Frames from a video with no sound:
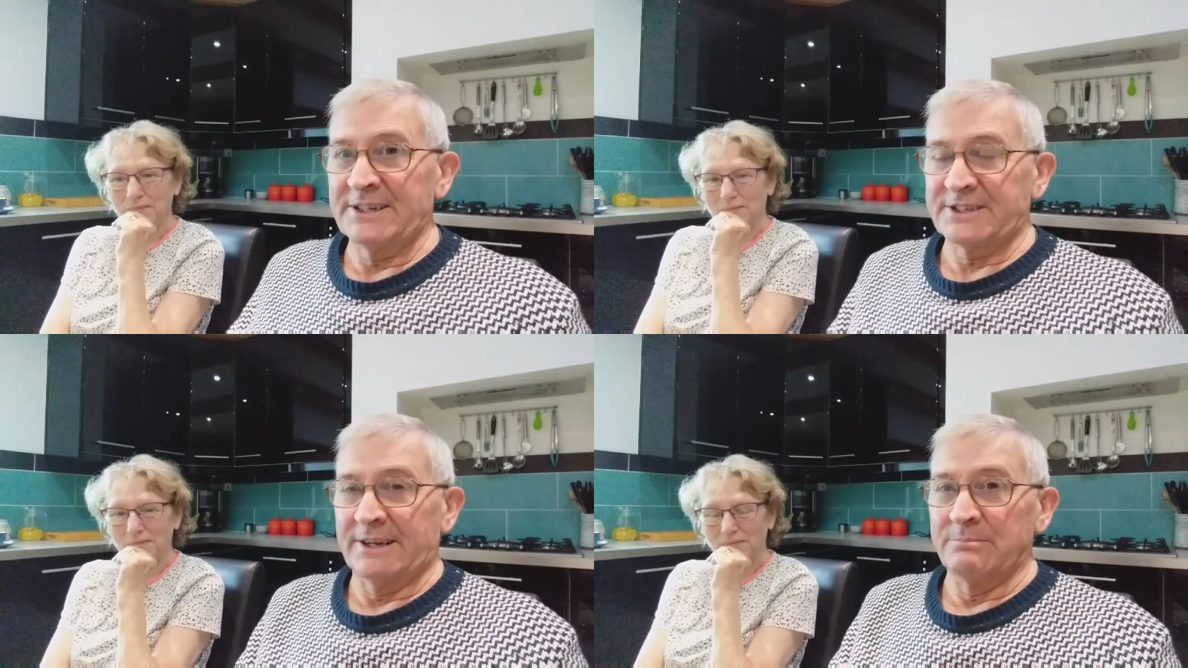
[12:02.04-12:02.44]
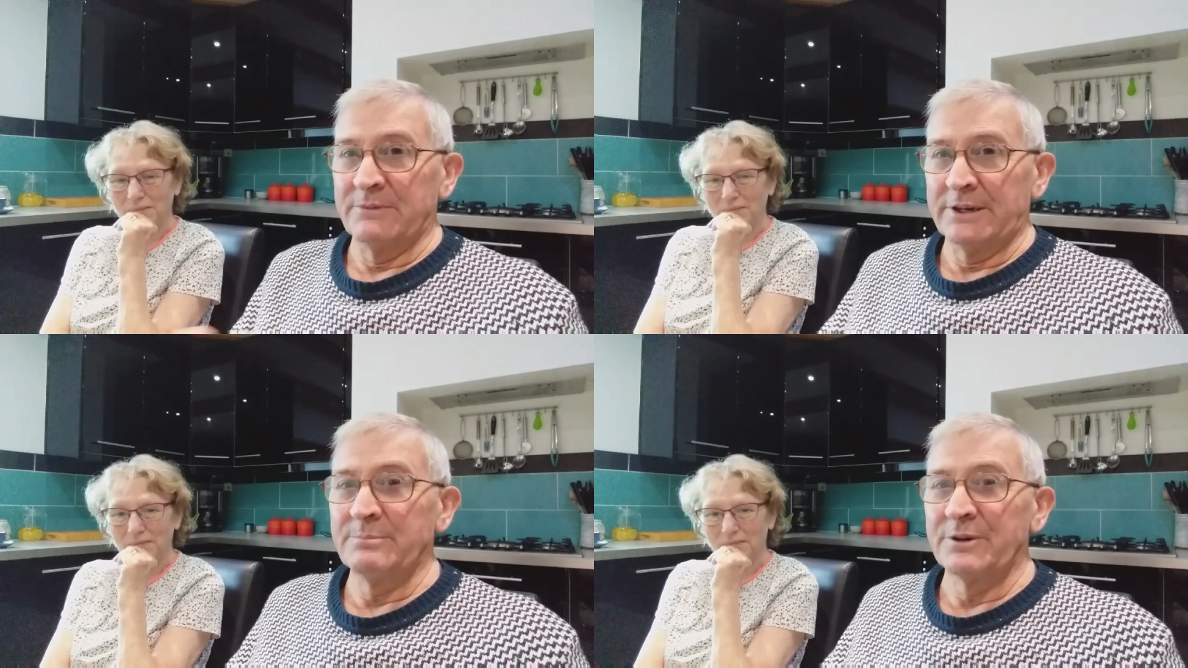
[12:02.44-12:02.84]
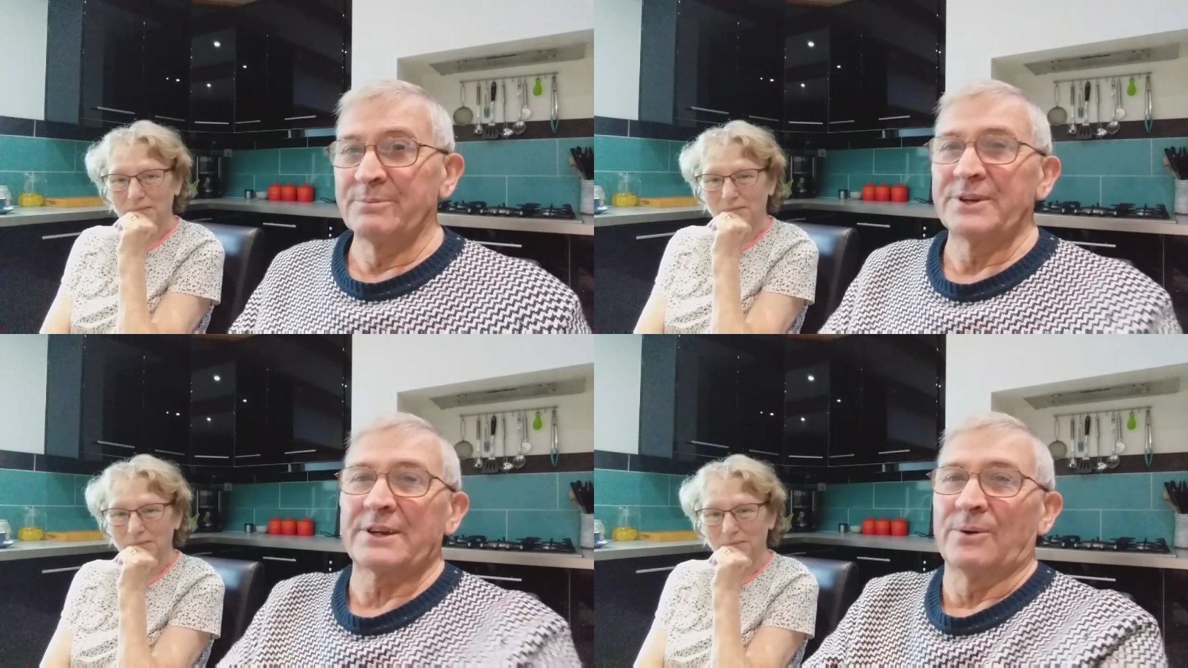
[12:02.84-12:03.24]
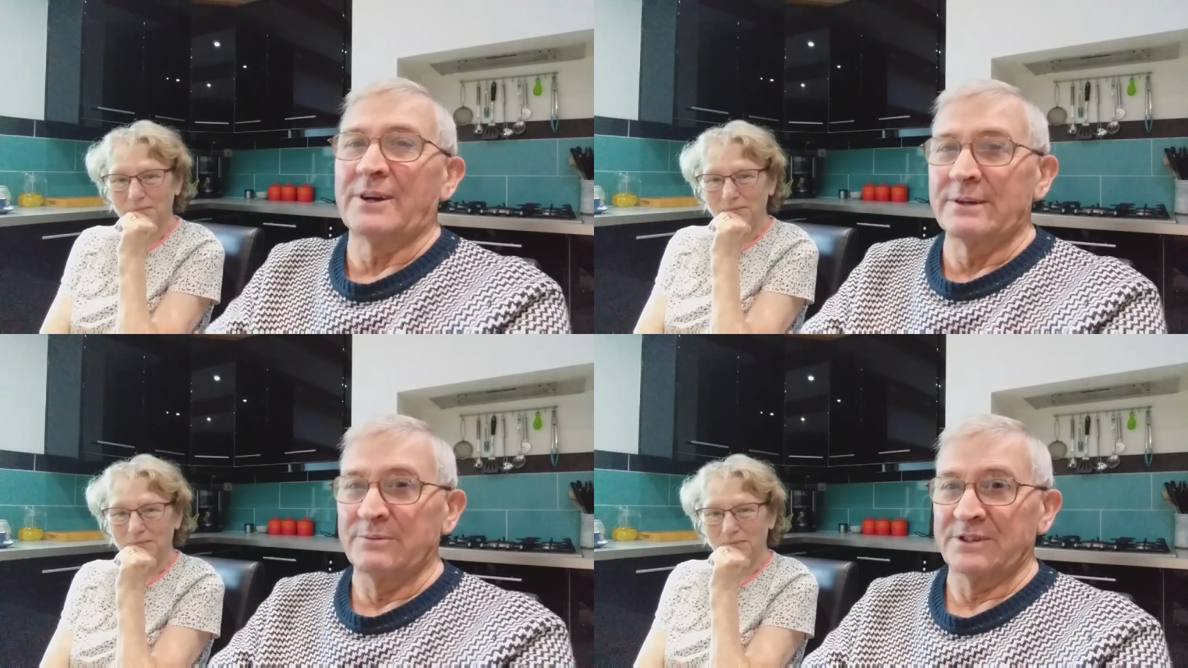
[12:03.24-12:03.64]
Speaker 1: basic minimum
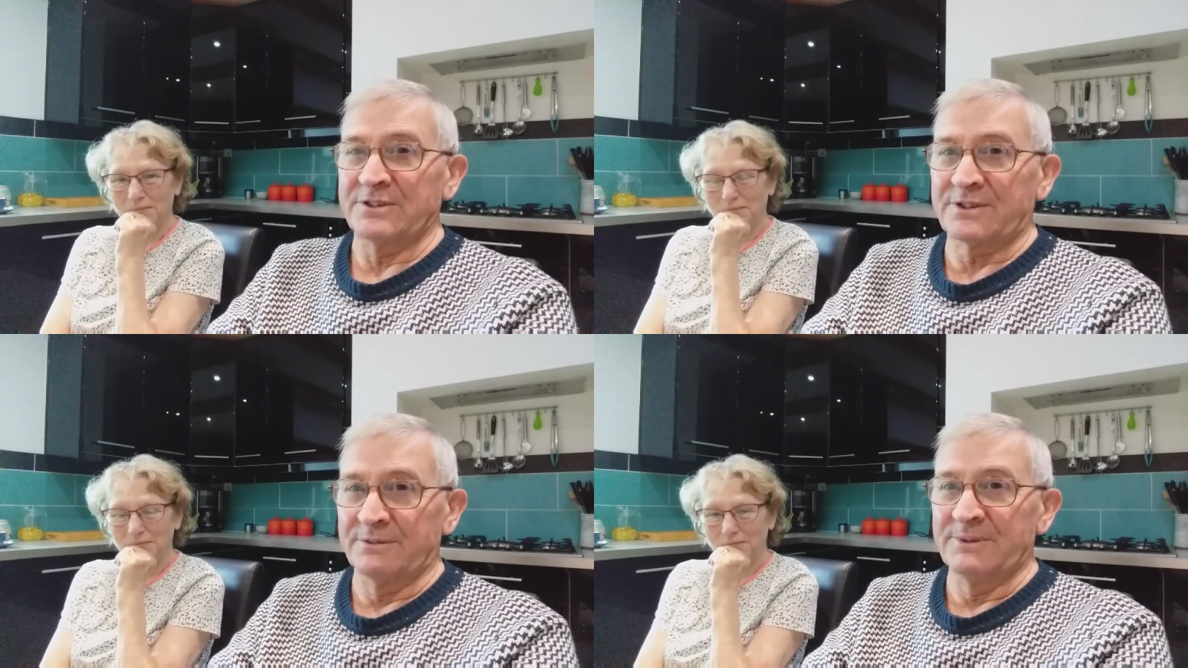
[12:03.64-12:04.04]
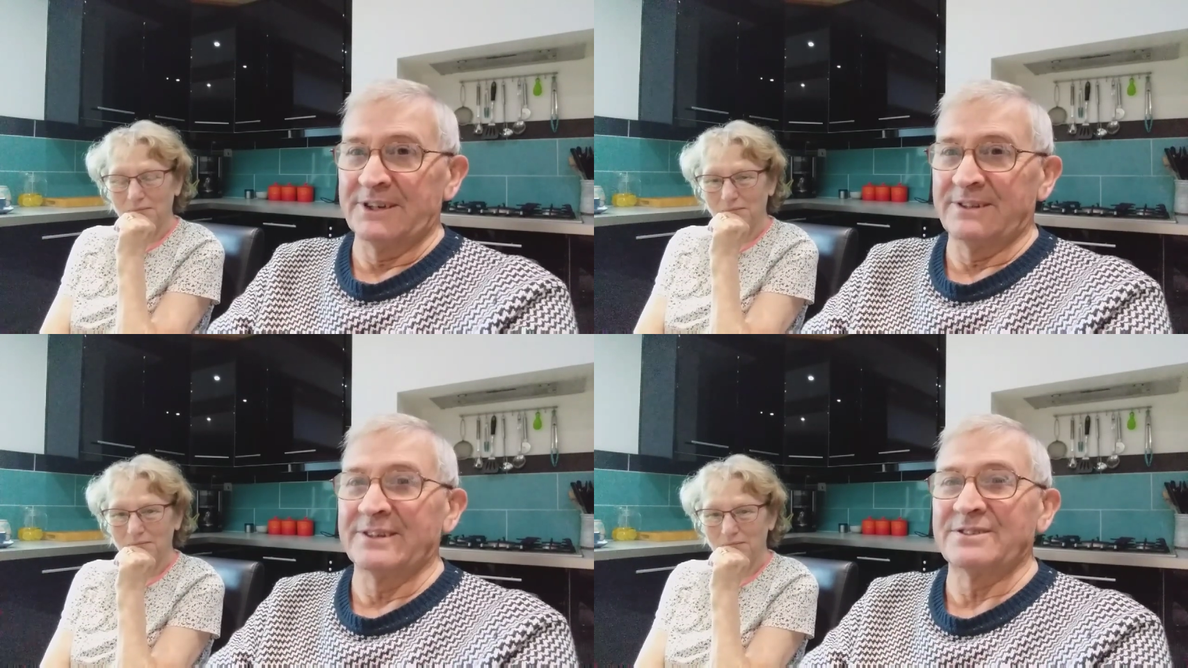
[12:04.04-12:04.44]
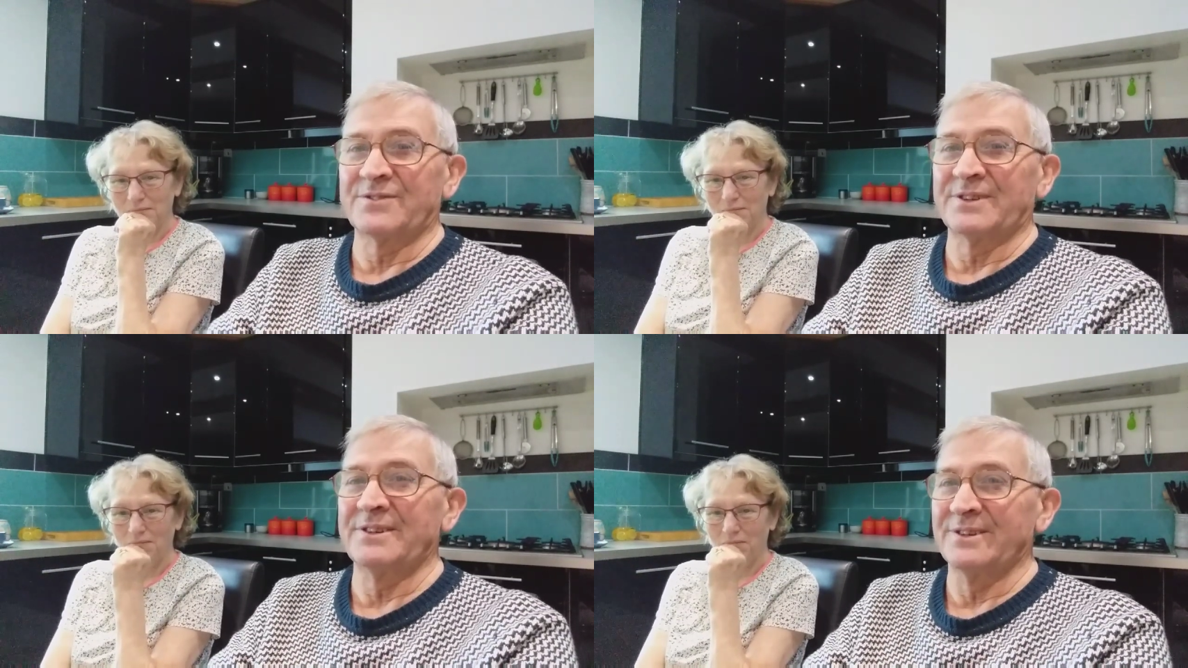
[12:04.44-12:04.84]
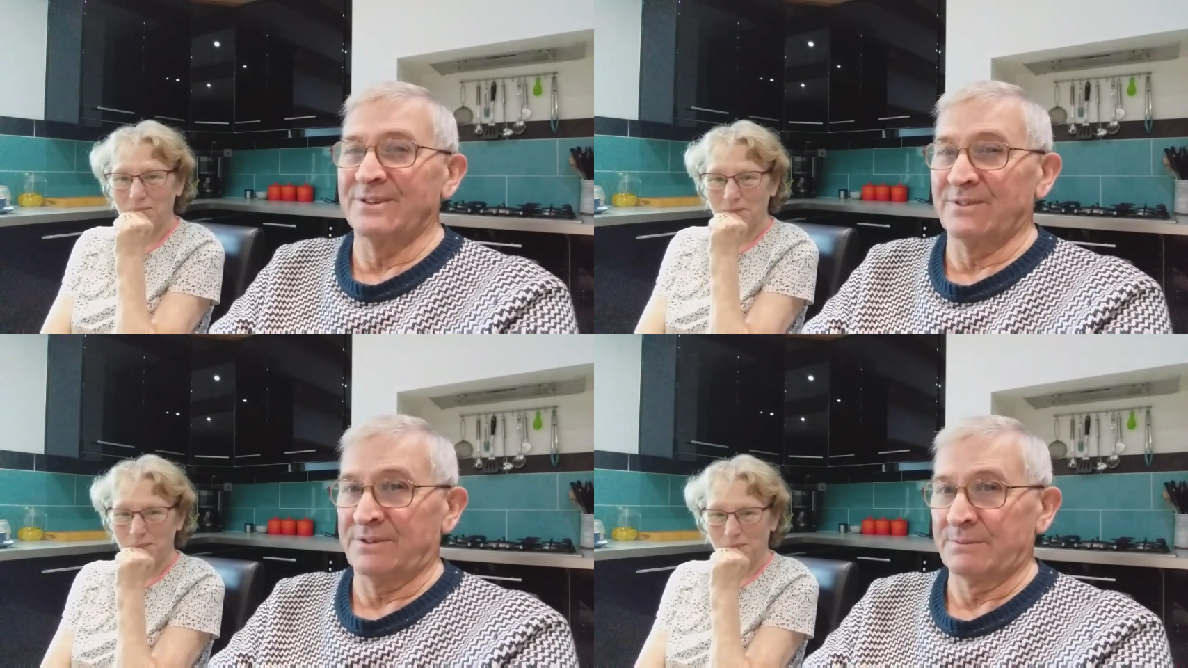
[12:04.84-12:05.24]
requirements to make these
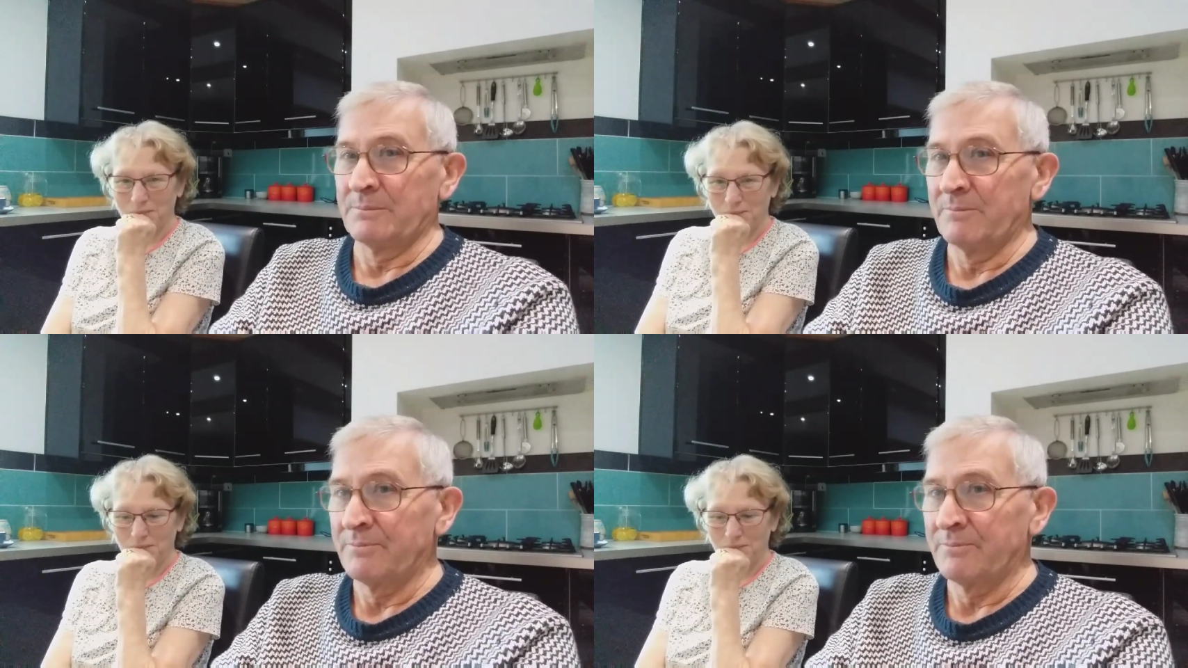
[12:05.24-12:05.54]
videos.